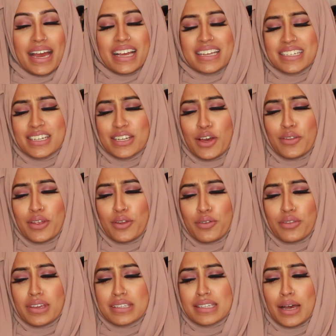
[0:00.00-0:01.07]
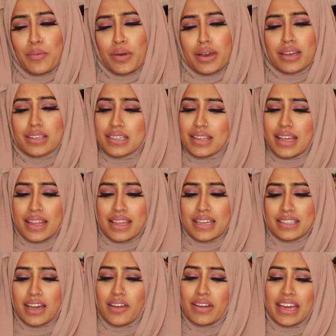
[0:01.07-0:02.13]
Actually no, they're not things that I want because they're
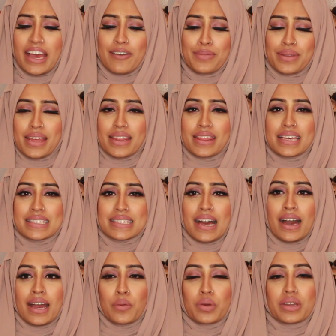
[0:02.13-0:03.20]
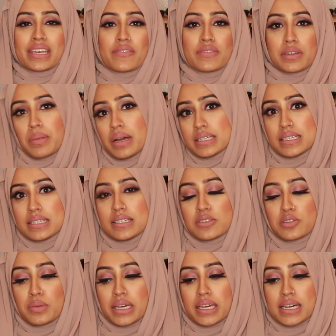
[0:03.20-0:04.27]
things I already have, but they're things that I would give to my
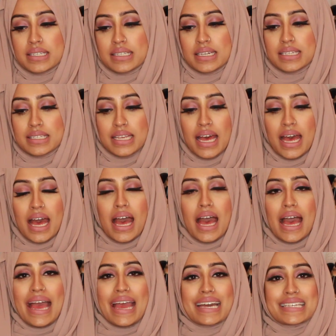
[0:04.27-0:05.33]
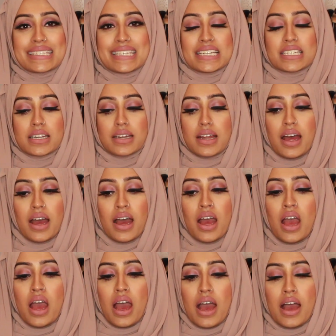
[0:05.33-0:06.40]
sisters or my cousins, etc.
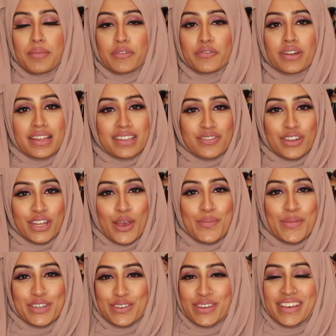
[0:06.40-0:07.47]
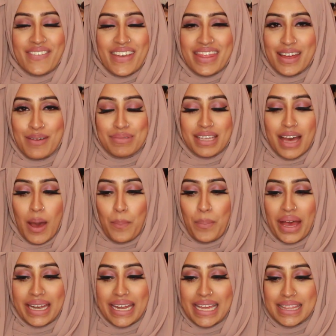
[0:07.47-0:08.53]
If you like this video, make sure you give it a thumbs up
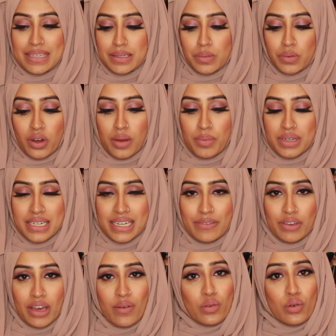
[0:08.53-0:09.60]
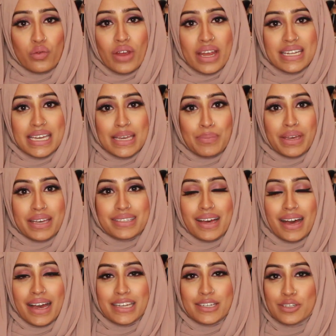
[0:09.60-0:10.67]
and hit the subscribe button if you haven't already, because
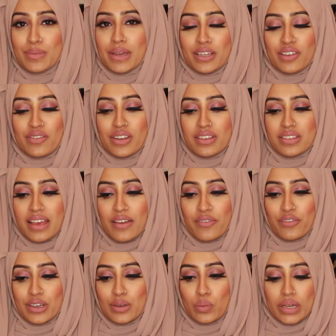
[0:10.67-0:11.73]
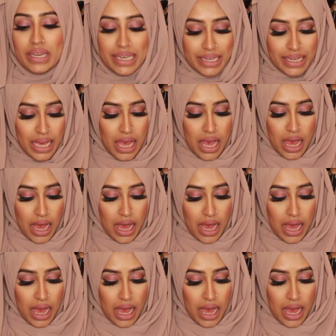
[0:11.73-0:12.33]
I do make new videos every week.